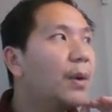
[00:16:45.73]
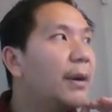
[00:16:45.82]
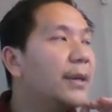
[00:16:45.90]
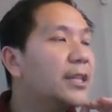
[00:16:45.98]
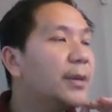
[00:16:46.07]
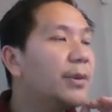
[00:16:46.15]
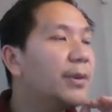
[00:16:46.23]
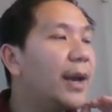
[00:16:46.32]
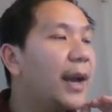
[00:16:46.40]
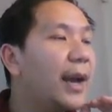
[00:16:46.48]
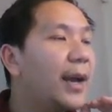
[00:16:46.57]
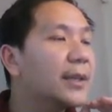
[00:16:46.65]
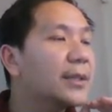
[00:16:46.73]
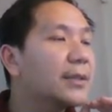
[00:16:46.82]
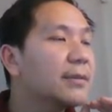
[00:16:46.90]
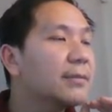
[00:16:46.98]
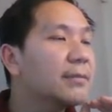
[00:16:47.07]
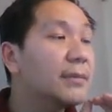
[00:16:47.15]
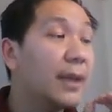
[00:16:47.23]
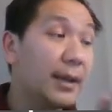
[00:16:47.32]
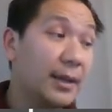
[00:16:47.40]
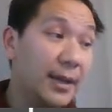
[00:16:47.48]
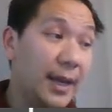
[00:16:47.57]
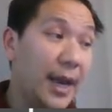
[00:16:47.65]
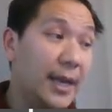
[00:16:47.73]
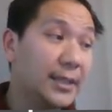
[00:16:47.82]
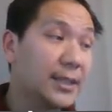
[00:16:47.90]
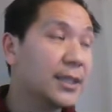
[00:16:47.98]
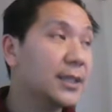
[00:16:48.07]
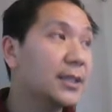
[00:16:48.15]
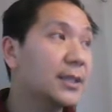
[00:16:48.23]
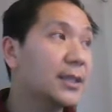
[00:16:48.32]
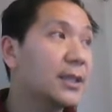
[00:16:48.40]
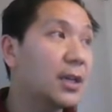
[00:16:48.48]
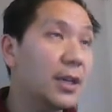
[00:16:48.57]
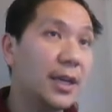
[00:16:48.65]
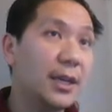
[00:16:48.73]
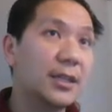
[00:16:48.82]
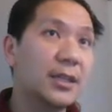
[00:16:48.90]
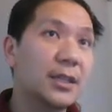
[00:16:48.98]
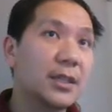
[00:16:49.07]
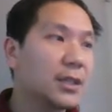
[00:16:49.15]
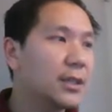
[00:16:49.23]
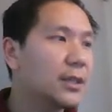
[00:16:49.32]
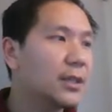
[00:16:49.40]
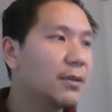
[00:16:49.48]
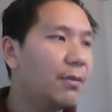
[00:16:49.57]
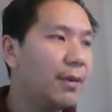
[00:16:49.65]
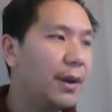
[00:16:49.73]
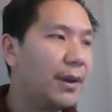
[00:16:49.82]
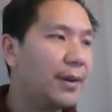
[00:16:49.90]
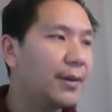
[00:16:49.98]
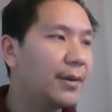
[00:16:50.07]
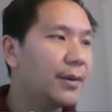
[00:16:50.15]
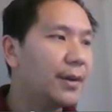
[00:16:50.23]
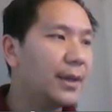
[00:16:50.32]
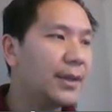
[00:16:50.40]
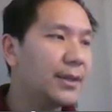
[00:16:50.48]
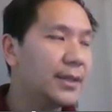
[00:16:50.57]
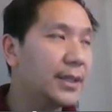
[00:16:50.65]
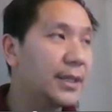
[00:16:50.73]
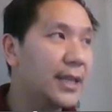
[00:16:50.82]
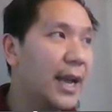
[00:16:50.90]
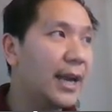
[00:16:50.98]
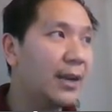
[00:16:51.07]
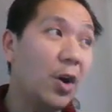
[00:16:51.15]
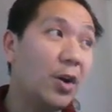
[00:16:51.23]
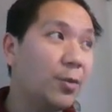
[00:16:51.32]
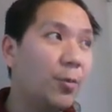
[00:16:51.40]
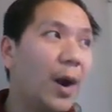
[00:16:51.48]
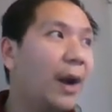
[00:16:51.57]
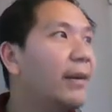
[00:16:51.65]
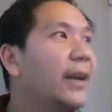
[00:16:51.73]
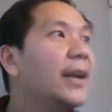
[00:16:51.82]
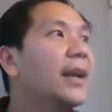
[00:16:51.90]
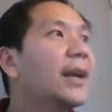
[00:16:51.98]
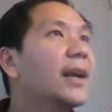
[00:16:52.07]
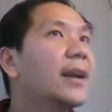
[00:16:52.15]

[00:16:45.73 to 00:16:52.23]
Right? CPU has like the gates, circuits, right there that it design all the wiring.